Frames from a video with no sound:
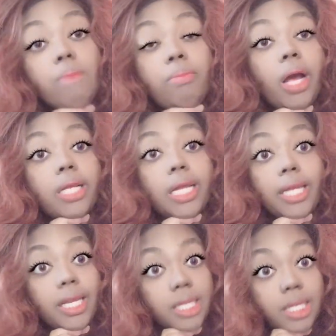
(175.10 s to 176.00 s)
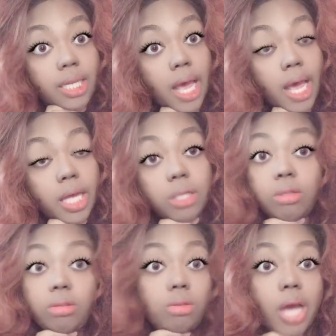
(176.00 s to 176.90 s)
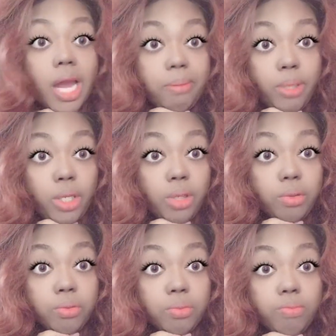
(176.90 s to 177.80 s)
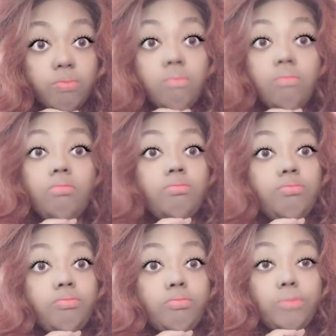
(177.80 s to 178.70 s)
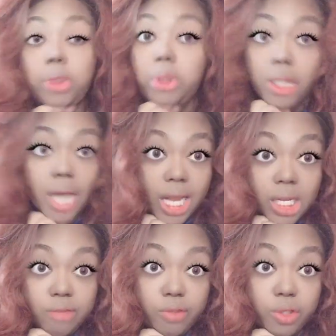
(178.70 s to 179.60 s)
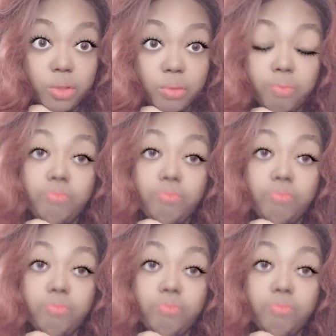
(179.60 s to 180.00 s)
Because at the end of the day, you gotta be you. You gotta love you.